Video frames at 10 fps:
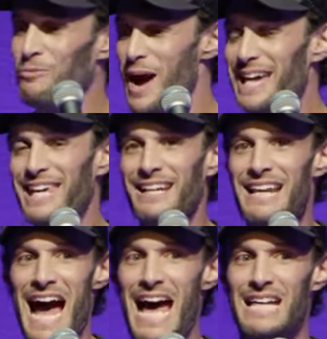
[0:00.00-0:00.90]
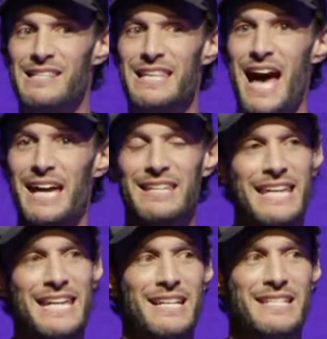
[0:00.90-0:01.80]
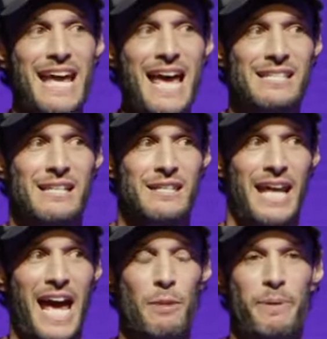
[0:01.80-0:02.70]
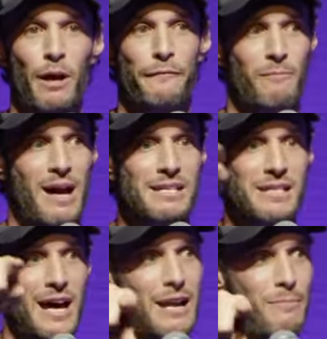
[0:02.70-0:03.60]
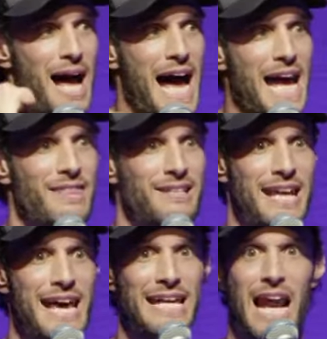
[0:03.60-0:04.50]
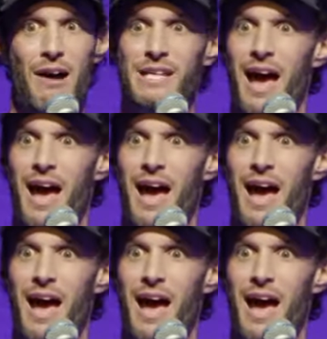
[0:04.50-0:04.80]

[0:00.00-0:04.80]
I recognized the IKEA desk that I had built for my son behind the dick, and I